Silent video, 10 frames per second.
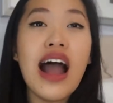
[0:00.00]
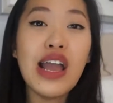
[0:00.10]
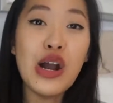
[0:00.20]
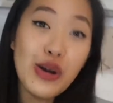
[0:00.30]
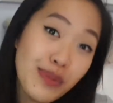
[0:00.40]

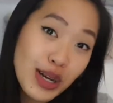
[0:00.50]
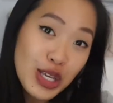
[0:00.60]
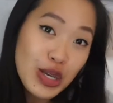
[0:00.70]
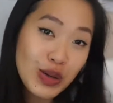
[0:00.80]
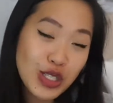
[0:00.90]
I hope
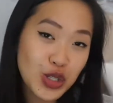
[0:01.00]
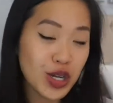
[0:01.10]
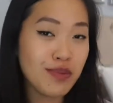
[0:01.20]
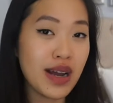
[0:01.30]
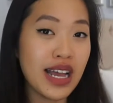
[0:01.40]
you
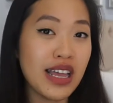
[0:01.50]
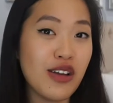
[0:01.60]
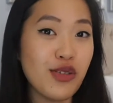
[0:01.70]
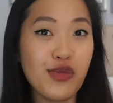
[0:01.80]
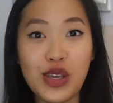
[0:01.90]
enjoyed
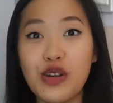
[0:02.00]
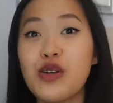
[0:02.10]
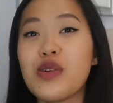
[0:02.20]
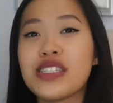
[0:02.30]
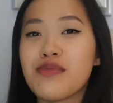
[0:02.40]
my
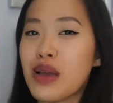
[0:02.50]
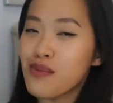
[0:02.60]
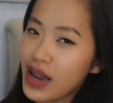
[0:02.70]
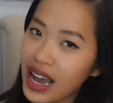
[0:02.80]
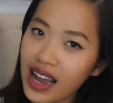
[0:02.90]
review, what's in
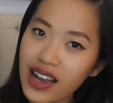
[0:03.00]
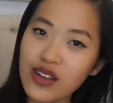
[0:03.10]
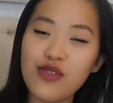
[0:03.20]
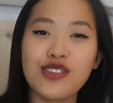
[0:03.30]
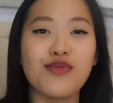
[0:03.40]
my
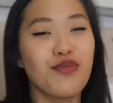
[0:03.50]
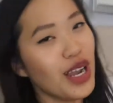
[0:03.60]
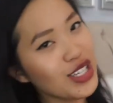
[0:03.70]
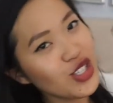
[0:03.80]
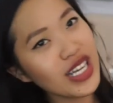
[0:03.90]
bag, first
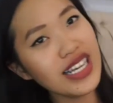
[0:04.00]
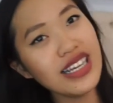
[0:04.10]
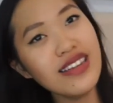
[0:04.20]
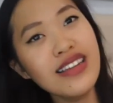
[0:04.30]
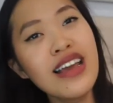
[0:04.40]

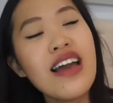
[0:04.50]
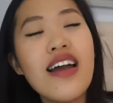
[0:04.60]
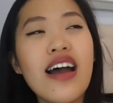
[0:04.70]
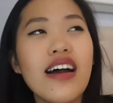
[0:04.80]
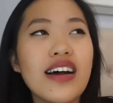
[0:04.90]
impression,
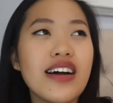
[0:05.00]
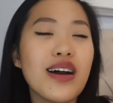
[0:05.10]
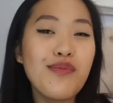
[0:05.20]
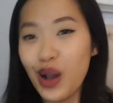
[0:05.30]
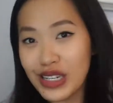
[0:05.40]

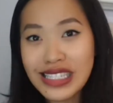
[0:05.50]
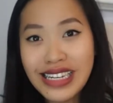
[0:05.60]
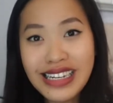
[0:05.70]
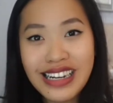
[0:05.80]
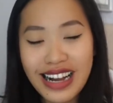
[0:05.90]

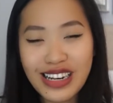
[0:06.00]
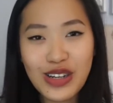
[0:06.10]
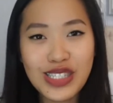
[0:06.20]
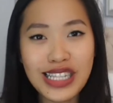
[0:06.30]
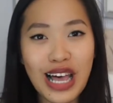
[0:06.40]
unboxing. I know it's a